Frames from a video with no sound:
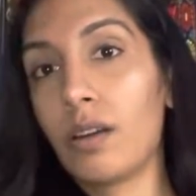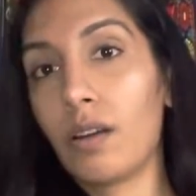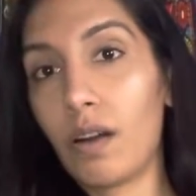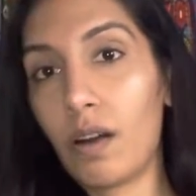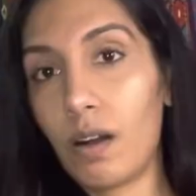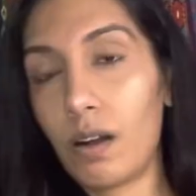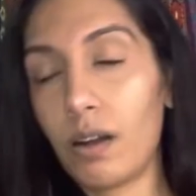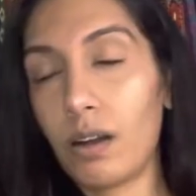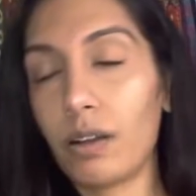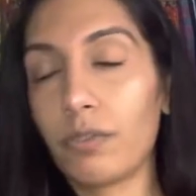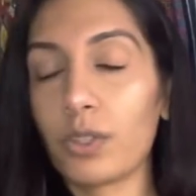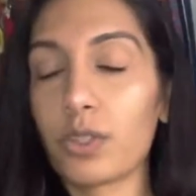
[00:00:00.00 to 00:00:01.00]
Oh,
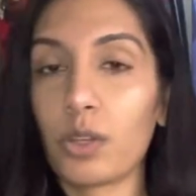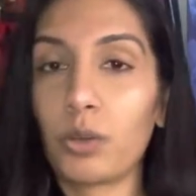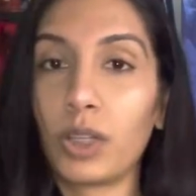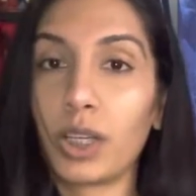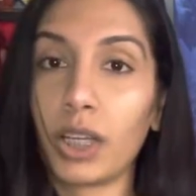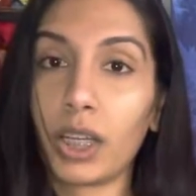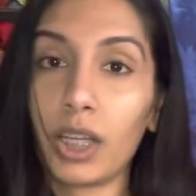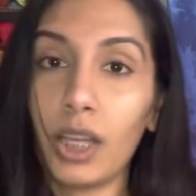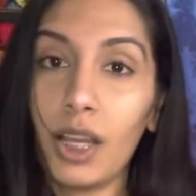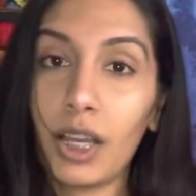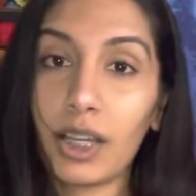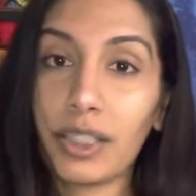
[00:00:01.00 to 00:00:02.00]
it feels so good.
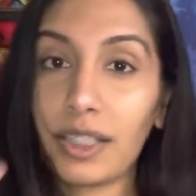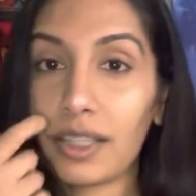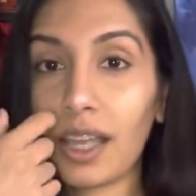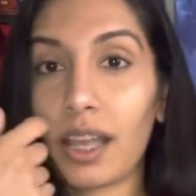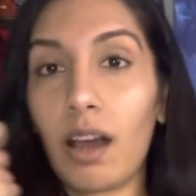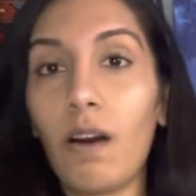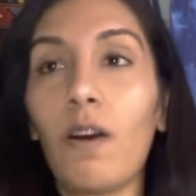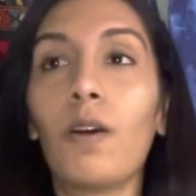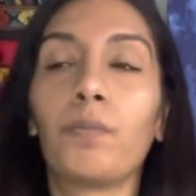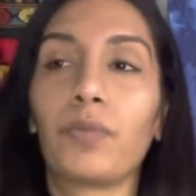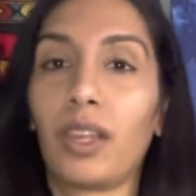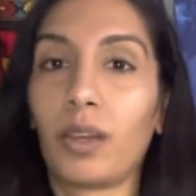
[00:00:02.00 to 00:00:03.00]
Because it's like,
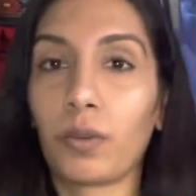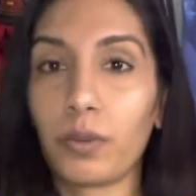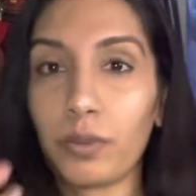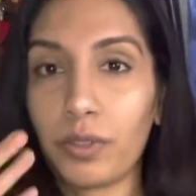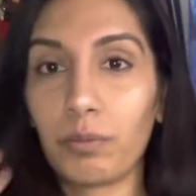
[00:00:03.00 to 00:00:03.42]
oh, ew,